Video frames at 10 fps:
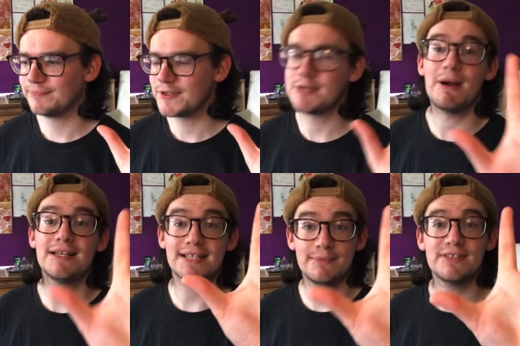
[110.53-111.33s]
so by
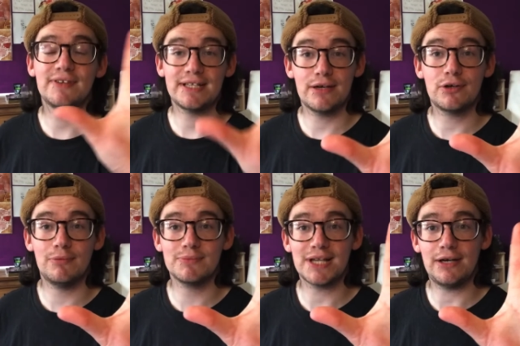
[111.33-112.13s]
the time this video
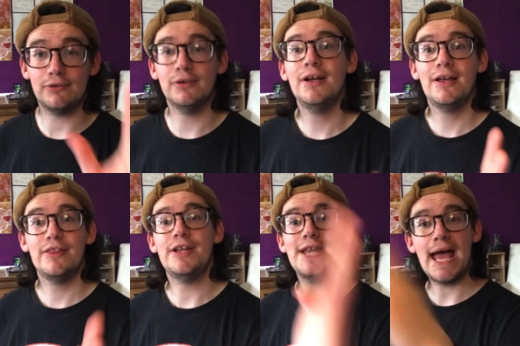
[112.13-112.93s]
comes out,
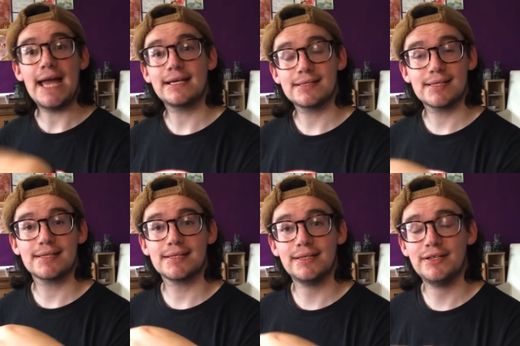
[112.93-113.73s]
the
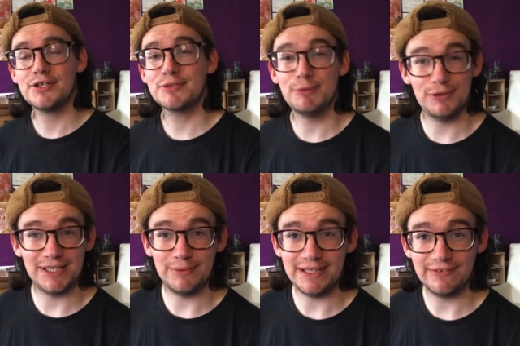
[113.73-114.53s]
next
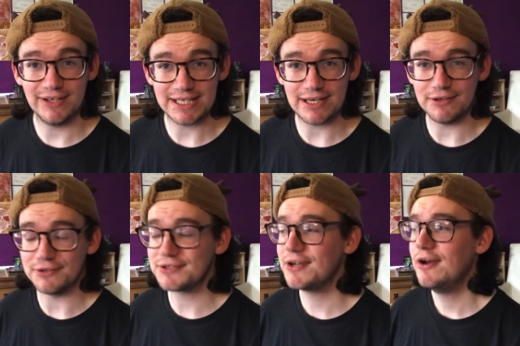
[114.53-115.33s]
spooky week
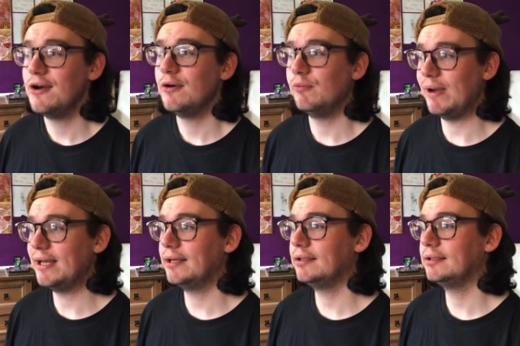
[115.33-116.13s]
videos
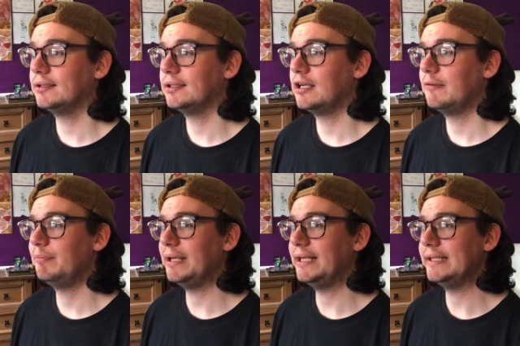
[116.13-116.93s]
will
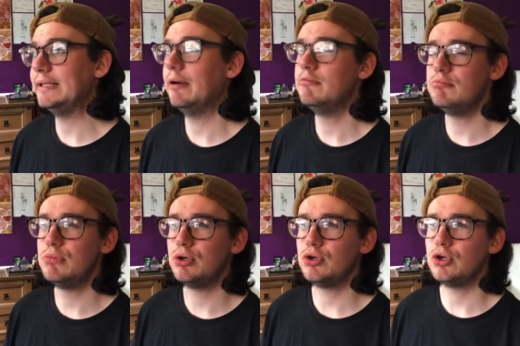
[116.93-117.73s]
be
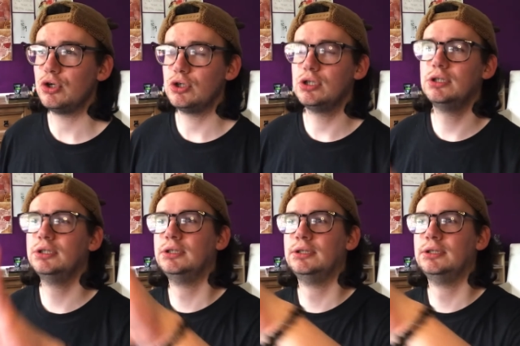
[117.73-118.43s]
more,